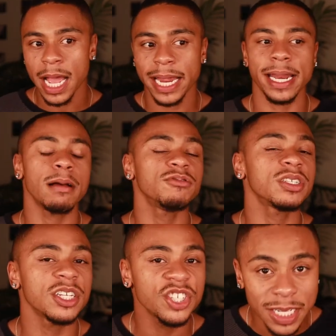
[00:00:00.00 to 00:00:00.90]
And now I'm just
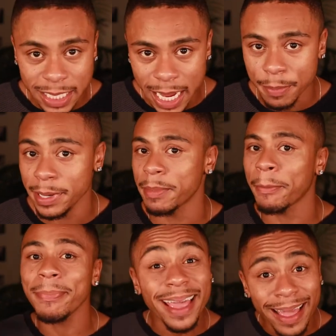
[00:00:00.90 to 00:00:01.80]
gonna shut down and be in my
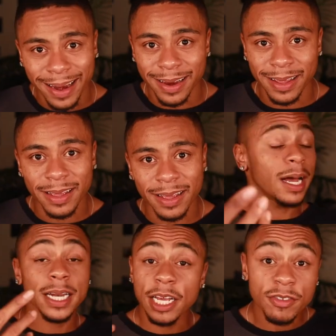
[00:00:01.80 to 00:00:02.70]
bed.
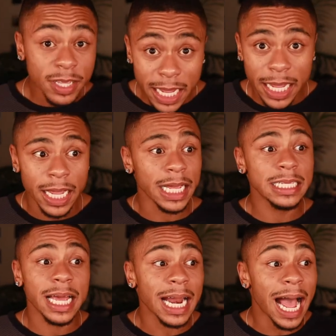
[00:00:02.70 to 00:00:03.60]
Another thing is
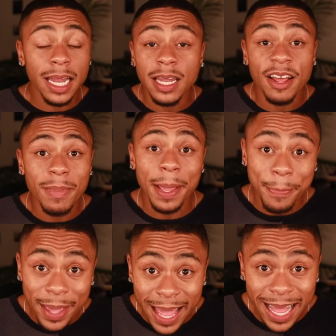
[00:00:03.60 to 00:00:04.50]
that I love my
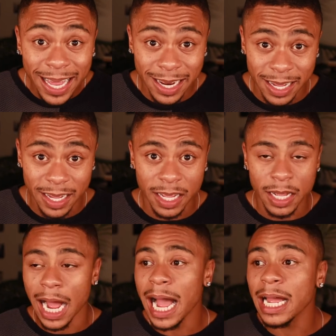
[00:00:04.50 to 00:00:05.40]
bed.
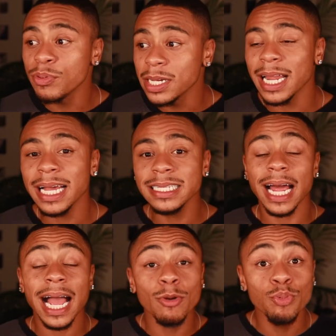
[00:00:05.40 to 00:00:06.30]
I realize that
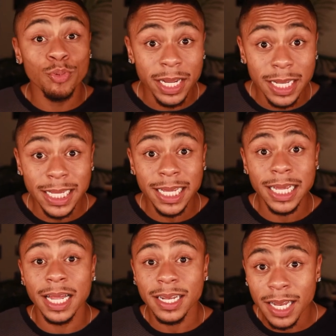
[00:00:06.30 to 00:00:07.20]
I really
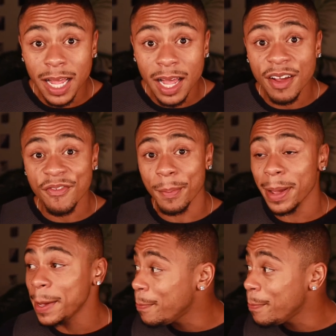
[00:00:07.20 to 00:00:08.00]
love my